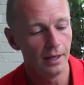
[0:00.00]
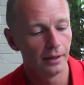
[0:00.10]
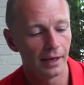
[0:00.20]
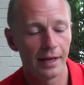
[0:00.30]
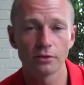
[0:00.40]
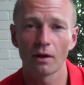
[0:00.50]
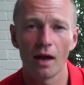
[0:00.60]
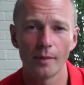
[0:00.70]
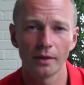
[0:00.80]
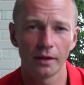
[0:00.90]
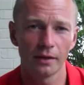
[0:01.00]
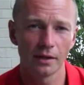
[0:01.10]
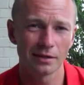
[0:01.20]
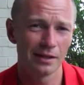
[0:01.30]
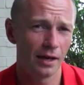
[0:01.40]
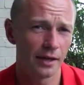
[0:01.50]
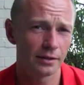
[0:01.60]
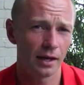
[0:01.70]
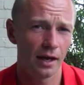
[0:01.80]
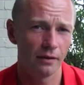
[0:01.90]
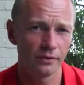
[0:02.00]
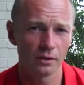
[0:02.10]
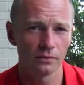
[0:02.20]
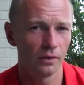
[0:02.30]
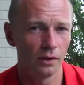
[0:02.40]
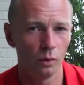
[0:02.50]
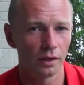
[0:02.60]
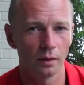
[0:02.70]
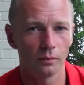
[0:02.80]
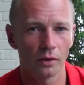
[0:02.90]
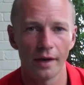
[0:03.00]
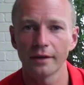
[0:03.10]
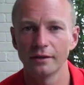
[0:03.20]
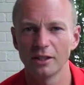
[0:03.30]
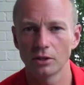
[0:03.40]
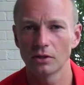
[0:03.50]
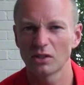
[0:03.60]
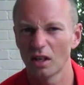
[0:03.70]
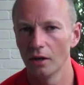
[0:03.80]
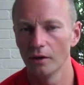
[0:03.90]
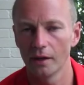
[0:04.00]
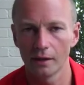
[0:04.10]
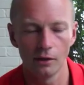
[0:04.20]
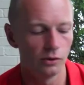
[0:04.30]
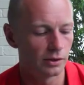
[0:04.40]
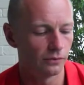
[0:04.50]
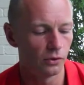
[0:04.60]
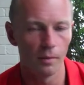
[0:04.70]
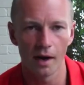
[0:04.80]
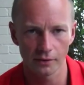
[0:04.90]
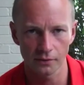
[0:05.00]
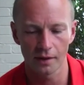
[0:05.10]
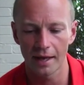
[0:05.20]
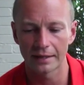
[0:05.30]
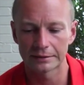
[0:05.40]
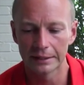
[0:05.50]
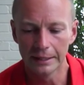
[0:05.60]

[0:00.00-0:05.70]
The laser alignment I think is a nice to have, doesn't really work in bright conditions, so it loses a few marks of that.